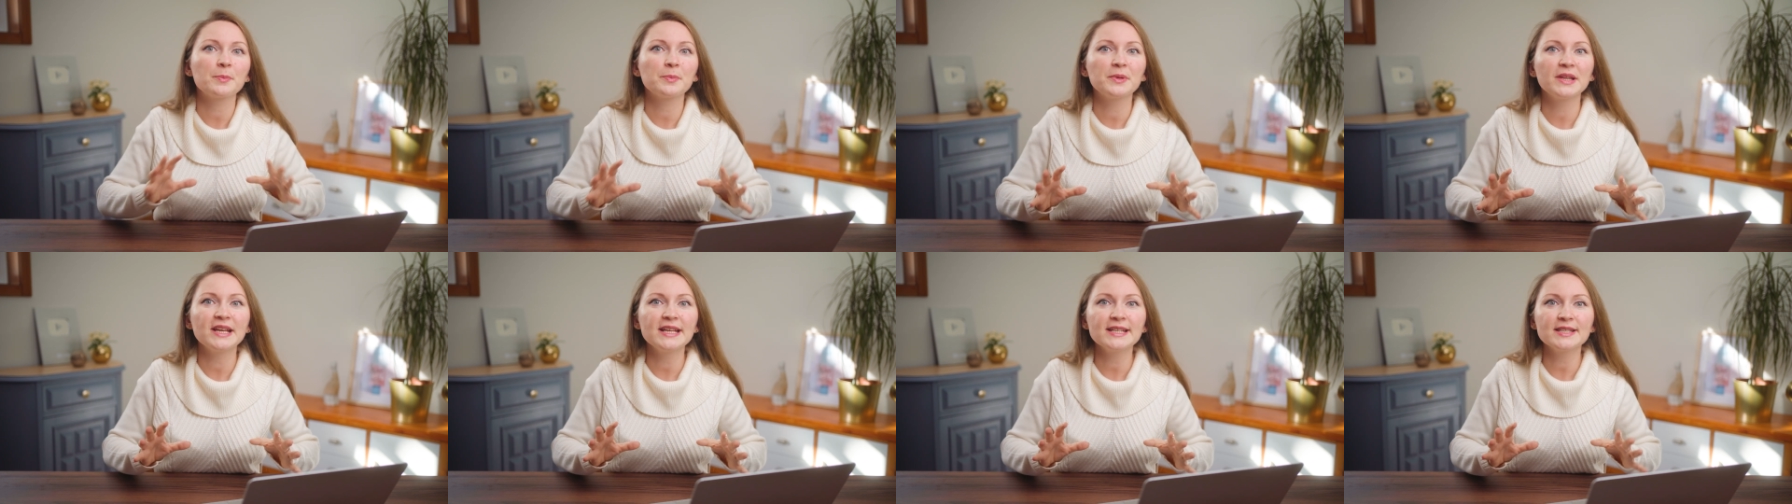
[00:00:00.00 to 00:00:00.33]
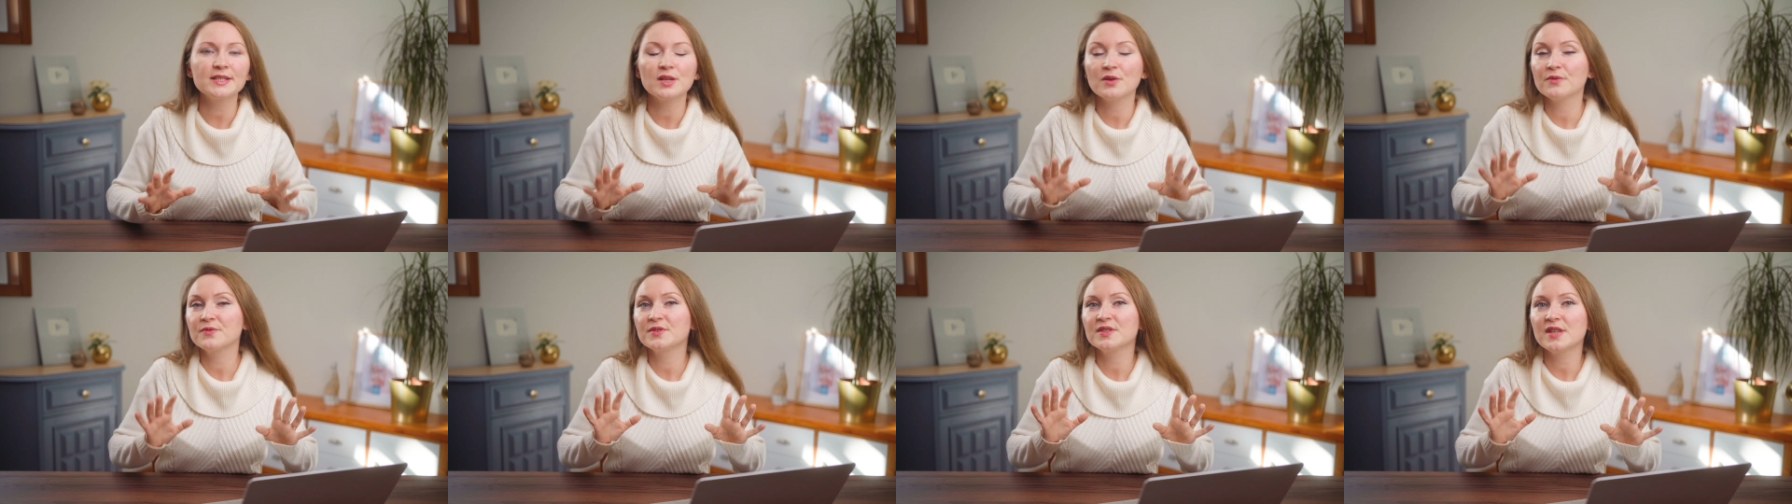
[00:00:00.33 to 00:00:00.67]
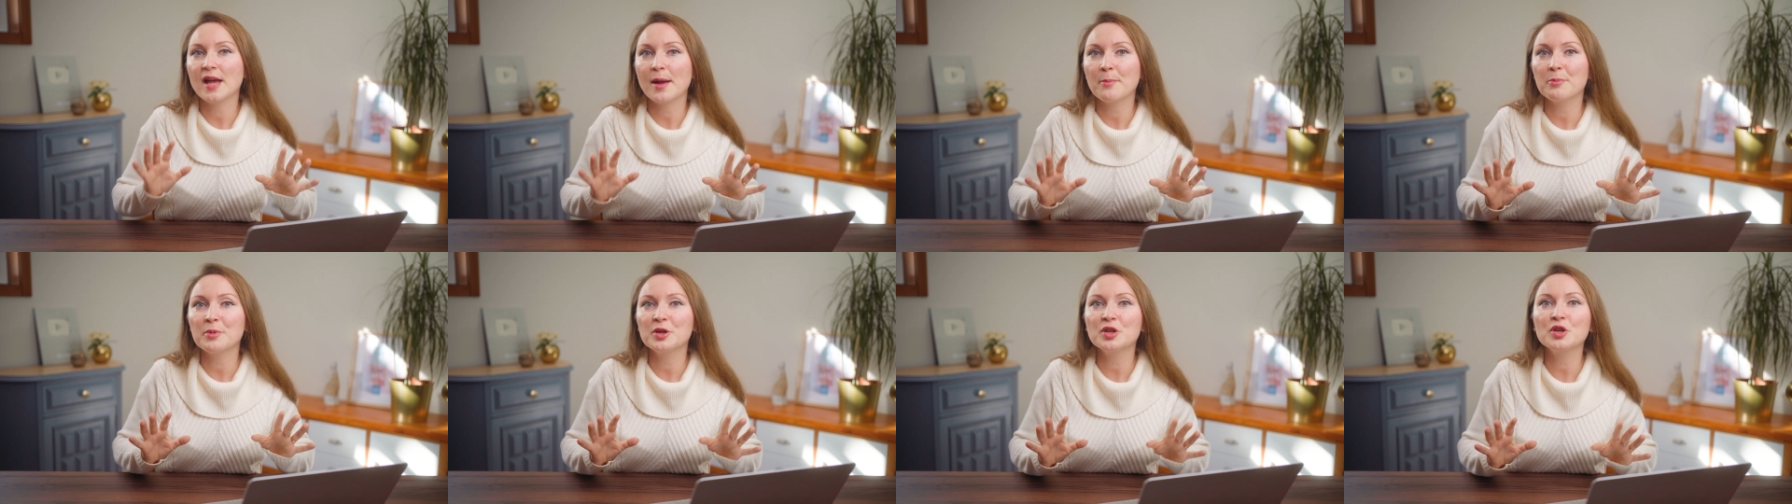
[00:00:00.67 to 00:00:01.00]
place of
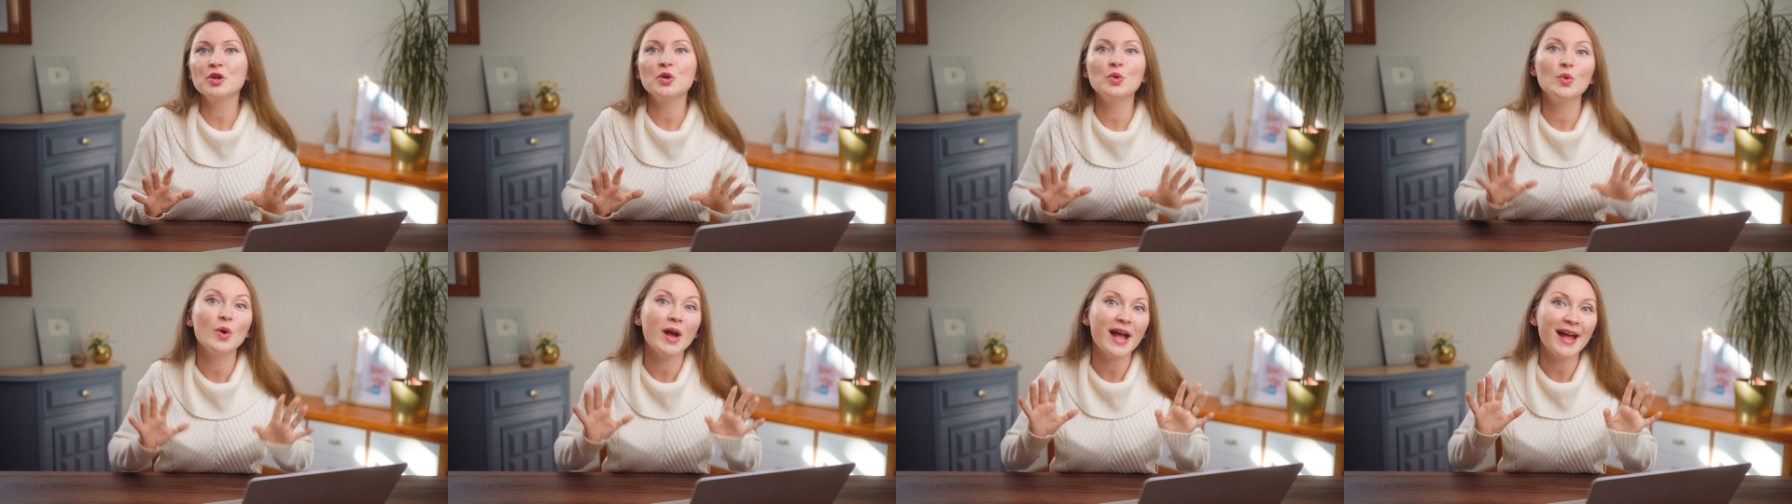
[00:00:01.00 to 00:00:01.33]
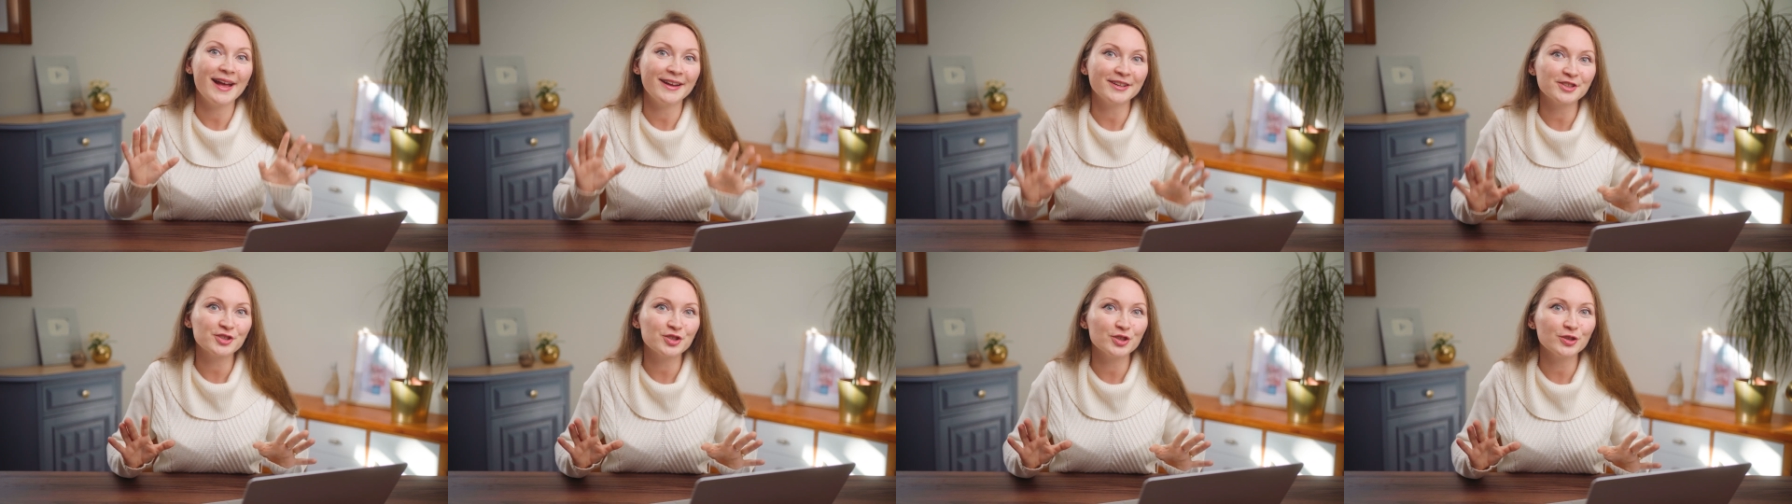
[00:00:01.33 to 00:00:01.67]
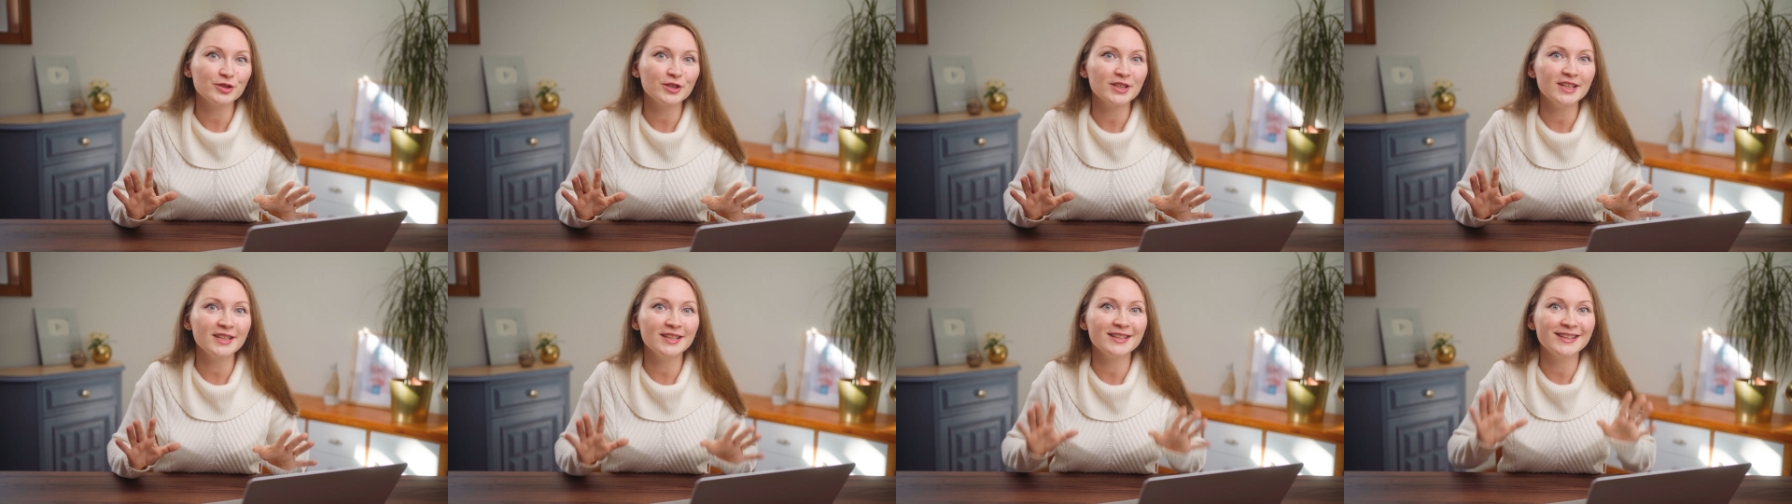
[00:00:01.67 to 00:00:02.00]
someone who
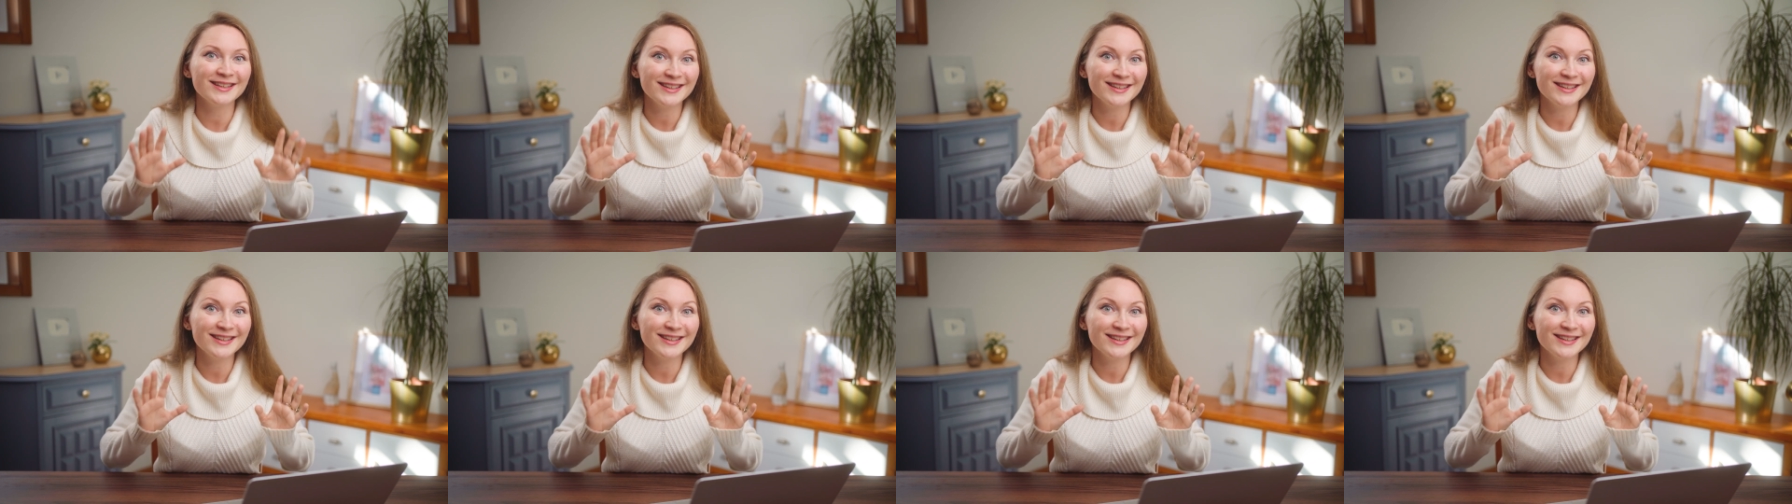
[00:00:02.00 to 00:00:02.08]
actually